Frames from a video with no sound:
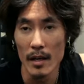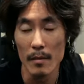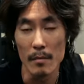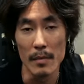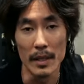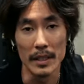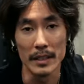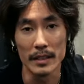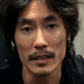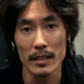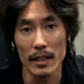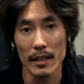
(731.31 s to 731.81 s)

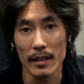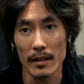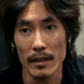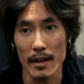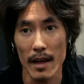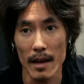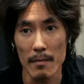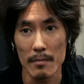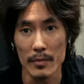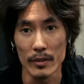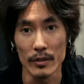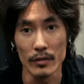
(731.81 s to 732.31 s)
maintain
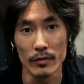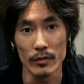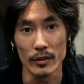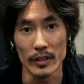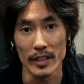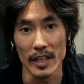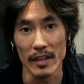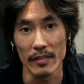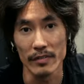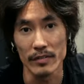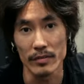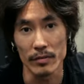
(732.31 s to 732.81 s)
that beautiful
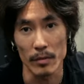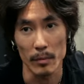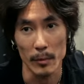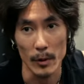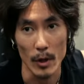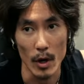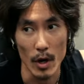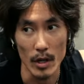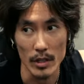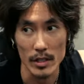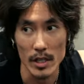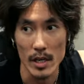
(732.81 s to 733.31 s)
gift from
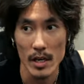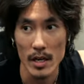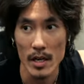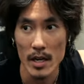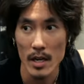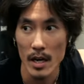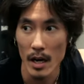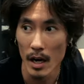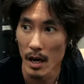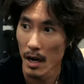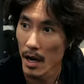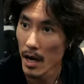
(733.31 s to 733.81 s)
God,
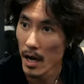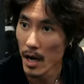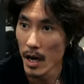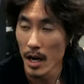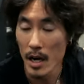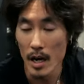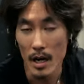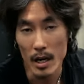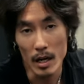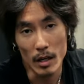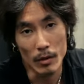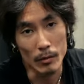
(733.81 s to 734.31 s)

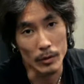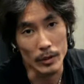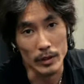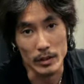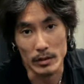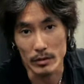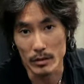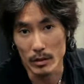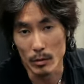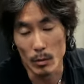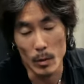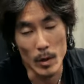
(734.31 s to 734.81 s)
we got
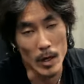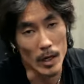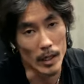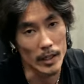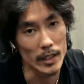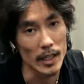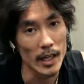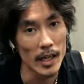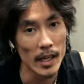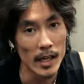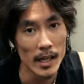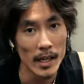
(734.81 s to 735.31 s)
to do the
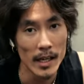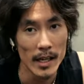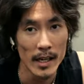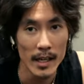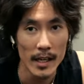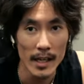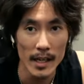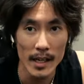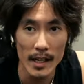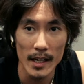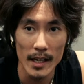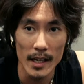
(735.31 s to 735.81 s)
work.
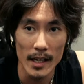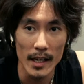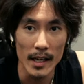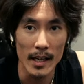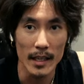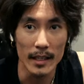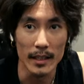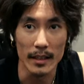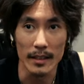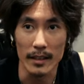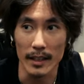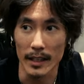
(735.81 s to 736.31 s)

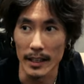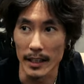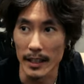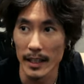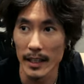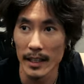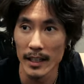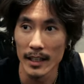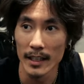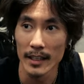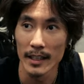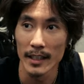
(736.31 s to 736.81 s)
And I think
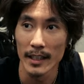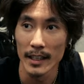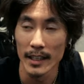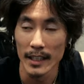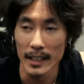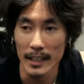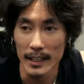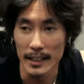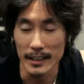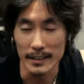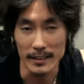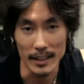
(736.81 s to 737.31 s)

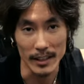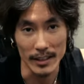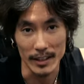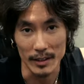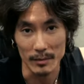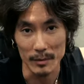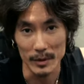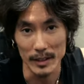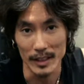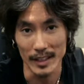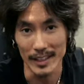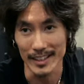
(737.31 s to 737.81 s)
it's
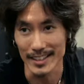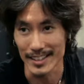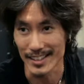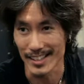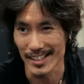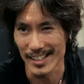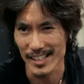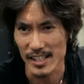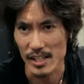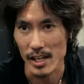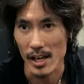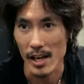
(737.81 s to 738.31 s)
nothing but
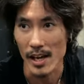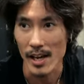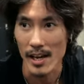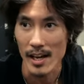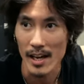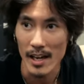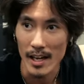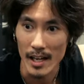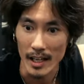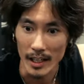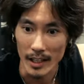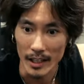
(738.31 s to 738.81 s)
laziness
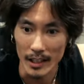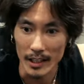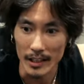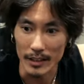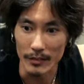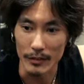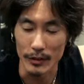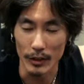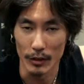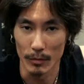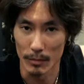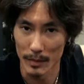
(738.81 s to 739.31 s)

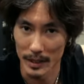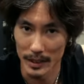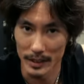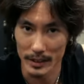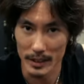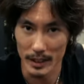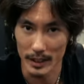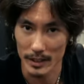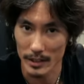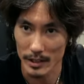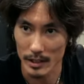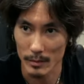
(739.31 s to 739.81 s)
if you don't
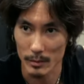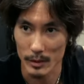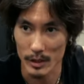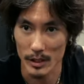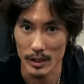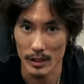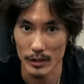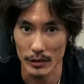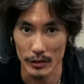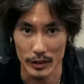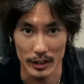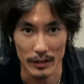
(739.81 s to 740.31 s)
maintain something
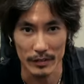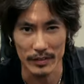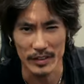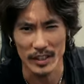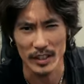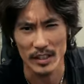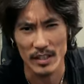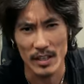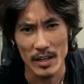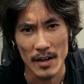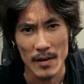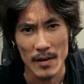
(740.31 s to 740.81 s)
that you're gifted.